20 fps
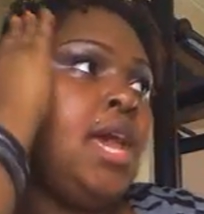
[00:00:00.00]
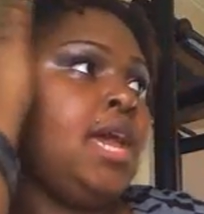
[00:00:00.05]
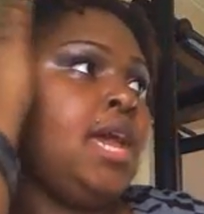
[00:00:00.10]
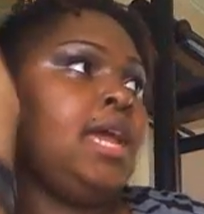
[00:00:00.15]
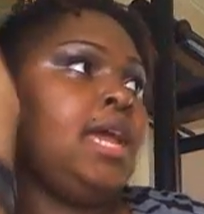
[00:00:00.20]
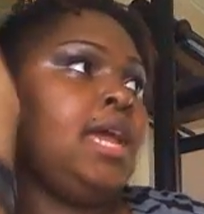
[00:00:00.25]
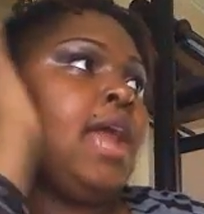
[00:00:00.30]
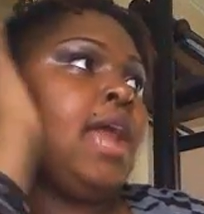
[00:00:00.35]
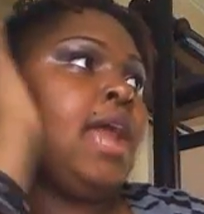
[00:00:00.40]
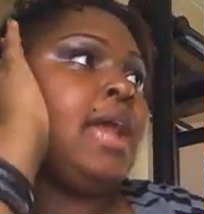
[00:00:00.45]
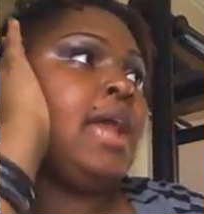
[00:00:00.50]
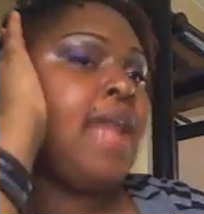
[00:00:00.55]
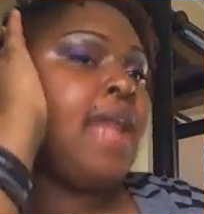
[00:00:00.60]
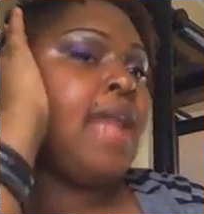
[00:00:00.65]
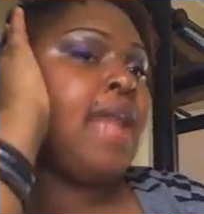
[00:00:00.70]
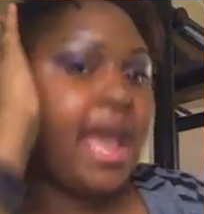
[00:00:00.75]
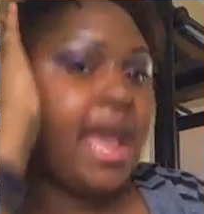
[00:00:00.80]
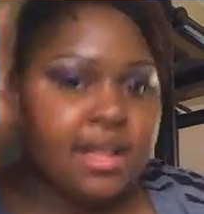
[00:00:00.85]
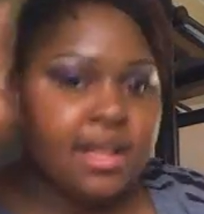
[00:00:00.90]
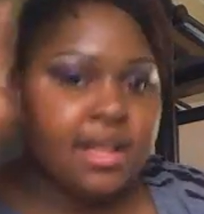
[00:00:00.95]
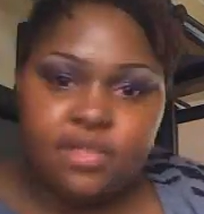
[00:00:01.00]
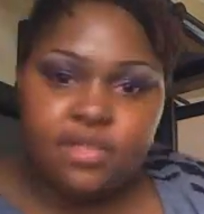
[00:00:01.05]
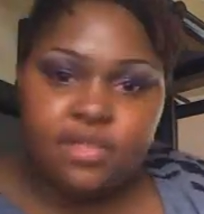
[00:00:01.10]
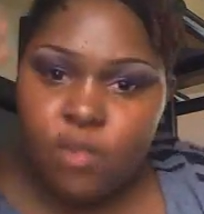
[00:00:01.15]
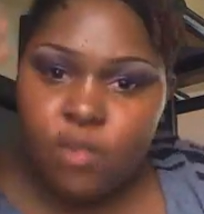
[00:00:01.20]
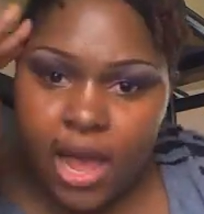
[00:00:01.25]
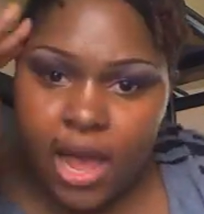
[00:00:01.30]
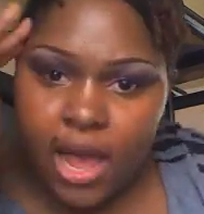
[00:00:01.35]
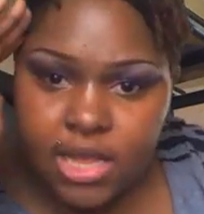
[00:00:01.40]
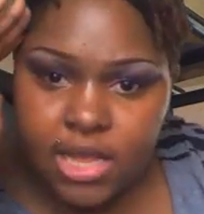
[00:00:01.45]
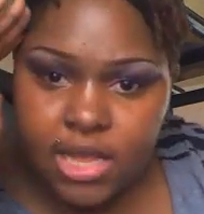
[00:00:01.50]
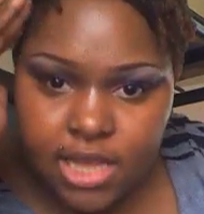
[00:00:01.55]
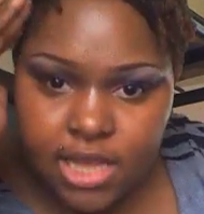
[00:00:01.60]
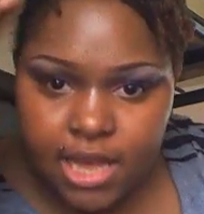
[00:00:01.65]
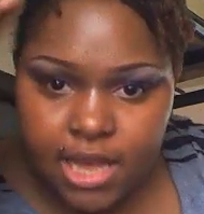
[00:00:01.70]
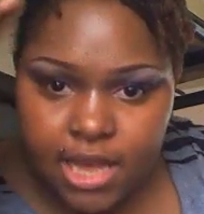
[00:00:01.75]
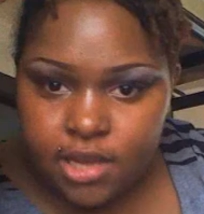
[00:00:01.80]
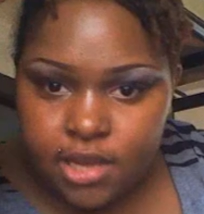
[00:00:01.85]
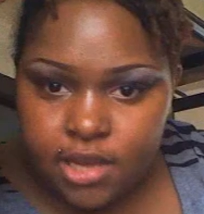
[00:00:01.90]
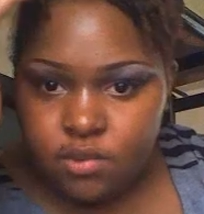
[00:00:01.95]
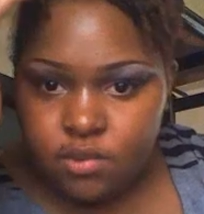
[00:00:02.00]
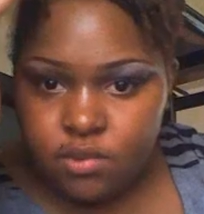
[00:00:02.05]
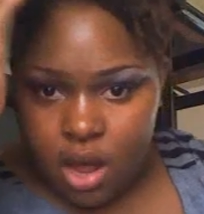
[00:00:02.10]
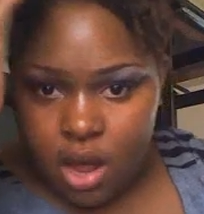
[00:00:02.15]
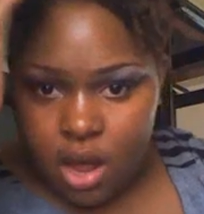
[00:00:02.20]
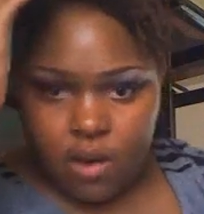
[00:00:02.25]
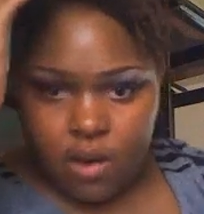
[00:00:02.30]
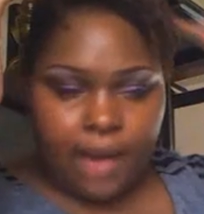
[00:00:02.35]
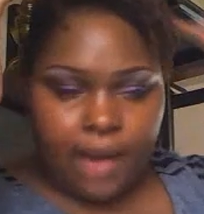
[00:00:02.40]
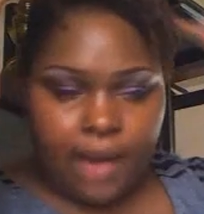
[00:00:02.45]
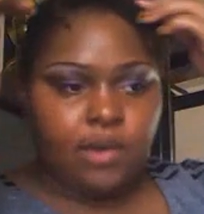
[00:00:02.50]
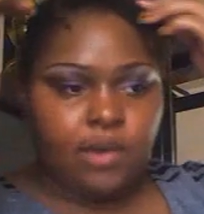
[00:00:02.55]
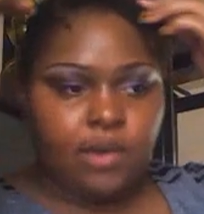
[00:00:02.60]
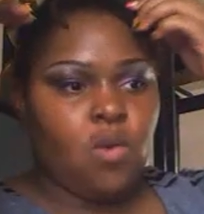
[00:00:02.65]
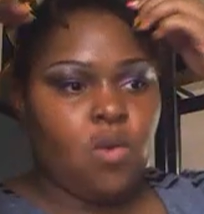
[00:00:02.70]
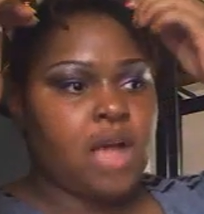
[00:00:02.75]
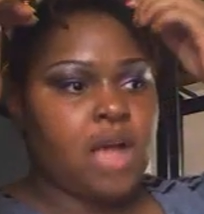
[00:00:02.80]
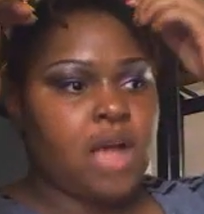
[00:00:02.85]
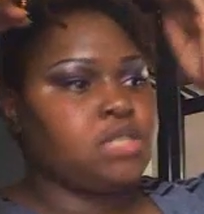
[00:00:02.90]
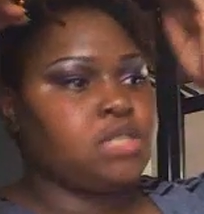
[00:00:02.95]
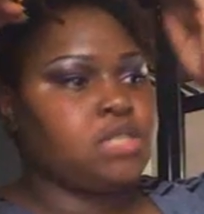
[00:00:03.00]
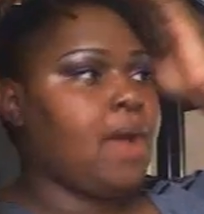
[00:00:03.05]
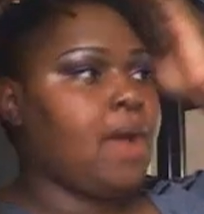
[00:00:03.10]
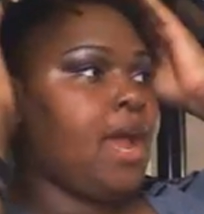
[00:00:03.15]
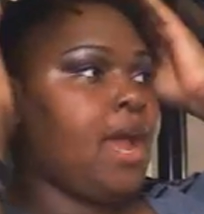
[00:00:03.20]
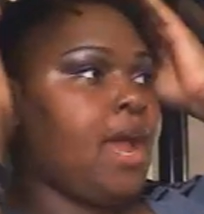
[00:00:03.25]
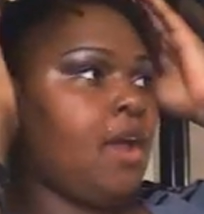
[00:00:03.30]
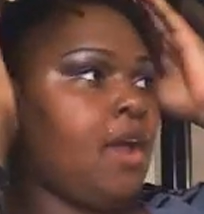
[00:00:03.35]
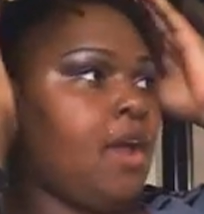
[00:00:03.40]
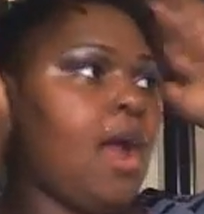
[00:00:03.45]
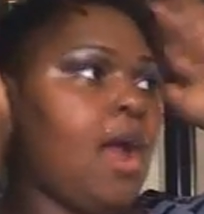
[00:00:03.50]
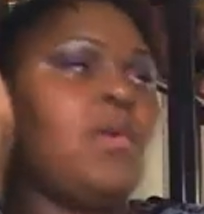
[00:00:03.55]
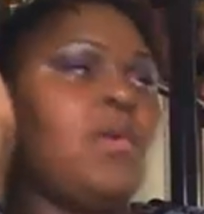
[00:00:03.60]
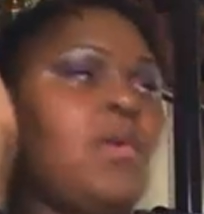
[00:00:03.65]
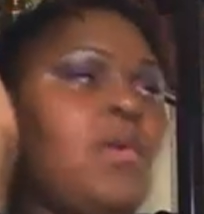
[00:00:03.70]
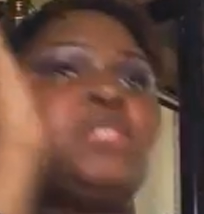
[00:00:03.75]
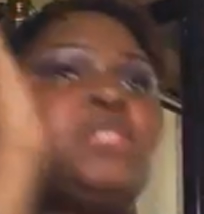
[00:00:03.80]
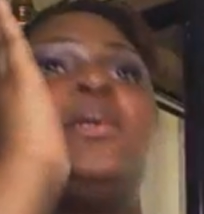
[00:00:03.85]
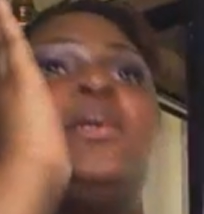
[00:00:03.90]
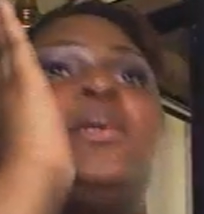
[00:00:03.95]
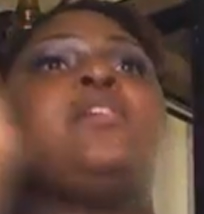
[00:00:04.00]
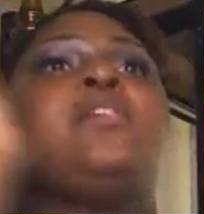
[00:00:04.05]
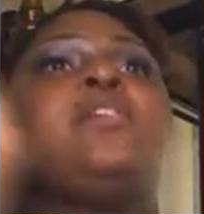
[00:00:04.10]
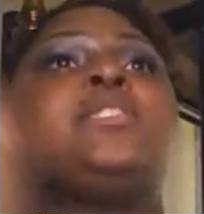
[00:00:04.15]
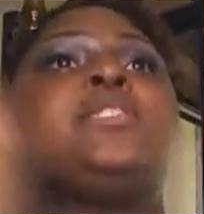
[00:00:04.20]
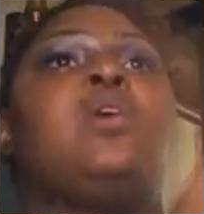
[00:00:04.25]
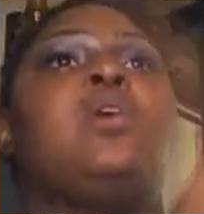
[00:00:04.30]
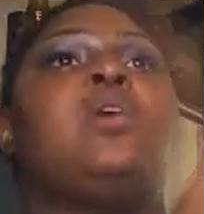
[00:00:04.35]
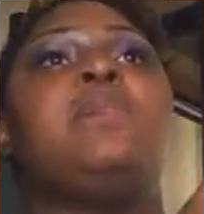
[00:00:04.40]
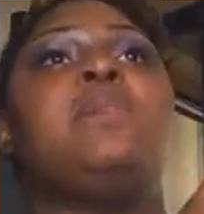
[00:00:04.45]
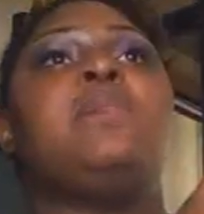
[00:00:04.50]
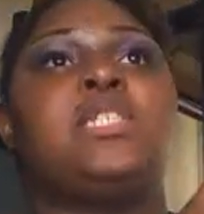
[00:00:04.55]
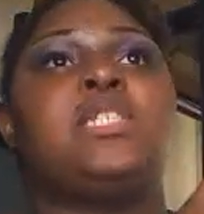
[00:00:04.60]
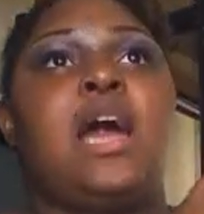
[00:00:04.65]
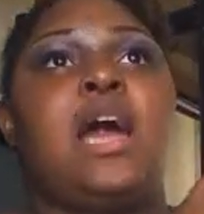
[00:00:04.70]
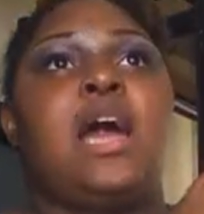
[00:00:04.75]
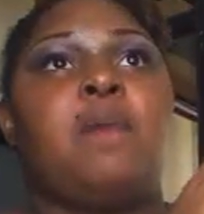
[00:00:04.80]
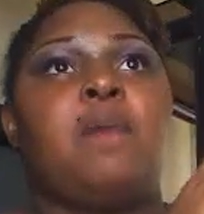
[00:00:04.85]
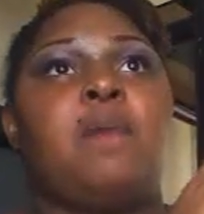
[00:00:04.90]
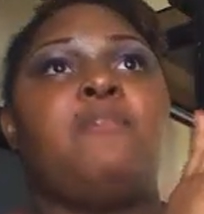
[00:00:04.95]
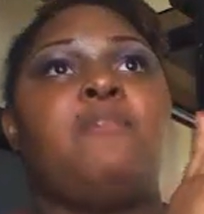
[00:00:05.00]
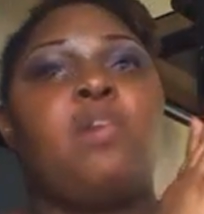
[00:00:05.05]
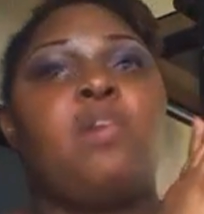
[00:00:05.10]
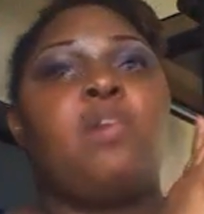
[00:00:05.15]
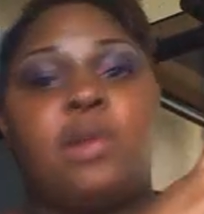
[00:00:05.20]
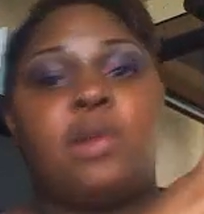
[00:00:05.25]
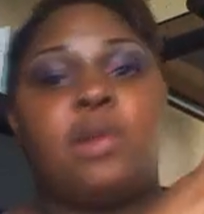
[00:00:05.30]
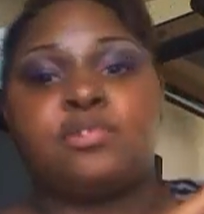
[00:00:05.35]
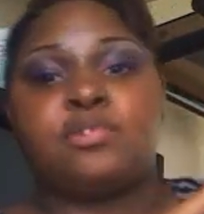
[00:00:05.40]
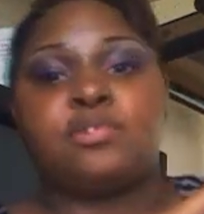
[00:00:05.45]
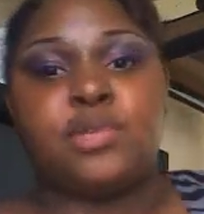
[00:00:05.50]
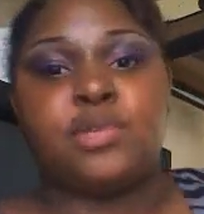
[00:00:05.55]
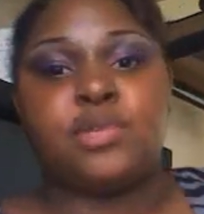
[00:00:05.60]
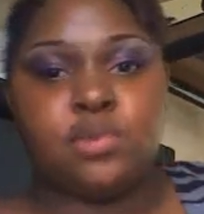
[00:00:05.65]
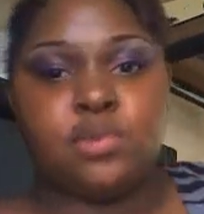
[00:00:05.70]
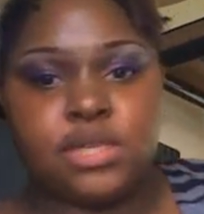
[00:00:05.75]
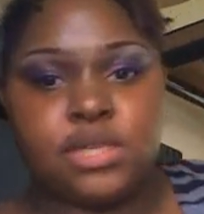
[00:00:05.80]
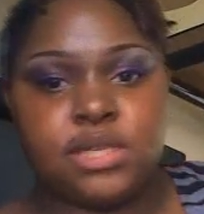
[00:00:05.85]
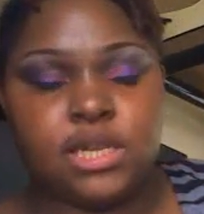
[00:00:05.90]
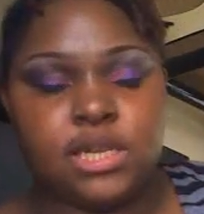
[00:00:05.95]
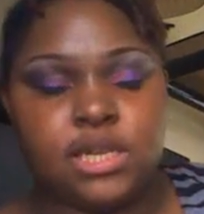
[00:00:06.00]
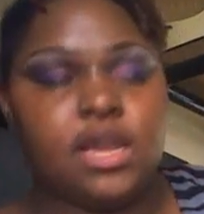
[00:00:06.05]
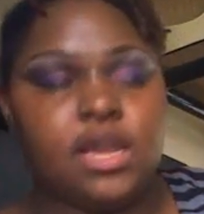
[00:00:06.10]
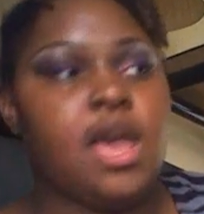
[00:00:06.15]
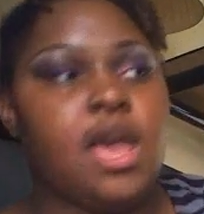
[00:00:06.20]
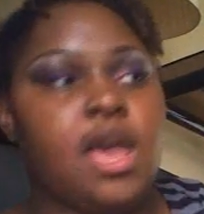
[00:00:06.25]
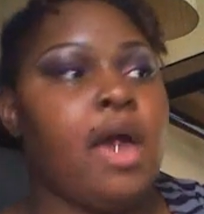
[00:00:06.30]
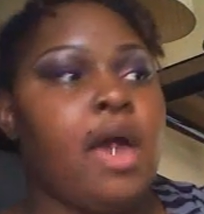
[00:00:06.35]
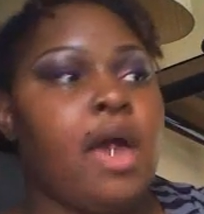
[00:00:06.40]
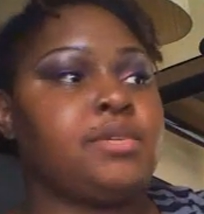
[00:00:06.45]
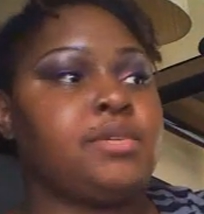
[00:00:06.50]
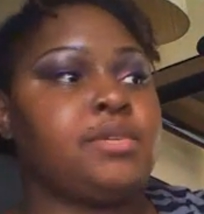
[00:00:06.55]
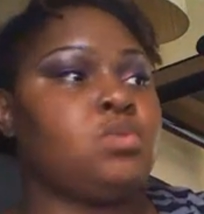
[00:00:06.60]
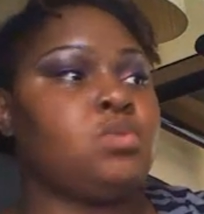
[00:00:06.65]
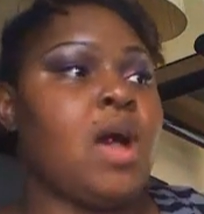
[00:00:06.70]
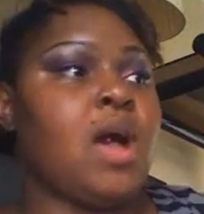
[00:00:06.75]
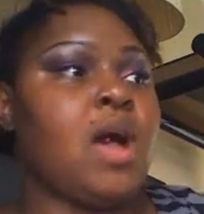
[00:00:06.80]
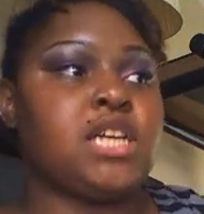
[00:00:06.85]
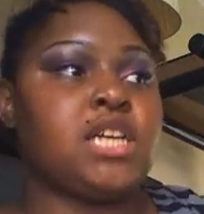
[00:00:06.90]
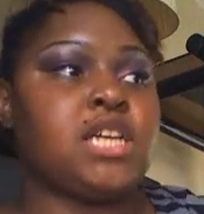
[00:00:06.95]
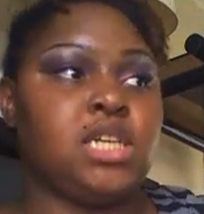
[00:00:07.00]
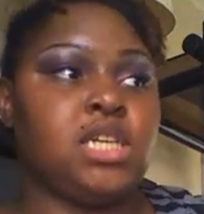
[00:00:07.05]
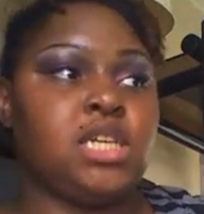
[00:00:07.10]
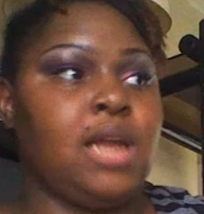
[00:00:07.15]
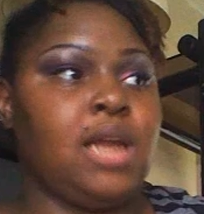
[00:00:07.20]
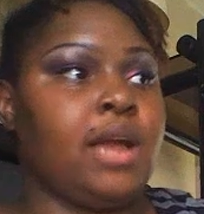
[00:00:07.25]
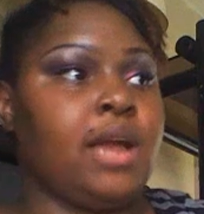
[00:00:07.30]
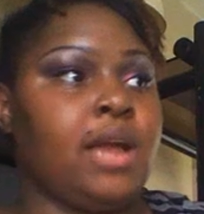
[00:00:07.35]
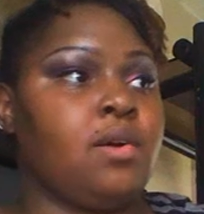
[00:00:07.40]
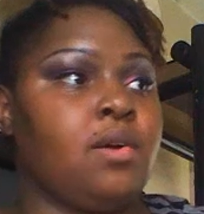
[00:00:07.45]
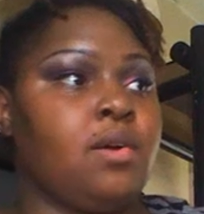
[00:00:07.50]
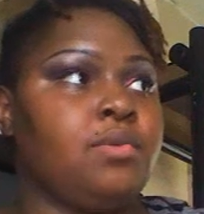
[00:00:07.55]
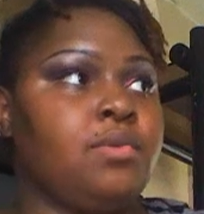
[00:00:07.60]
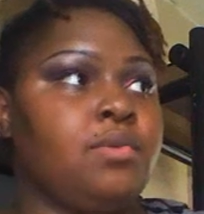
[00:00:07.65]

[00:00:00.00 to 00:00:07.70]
And I like the way that, you know, I can wash my hair. I wash my hair so much now. Before when I was retwisting, I was just washing like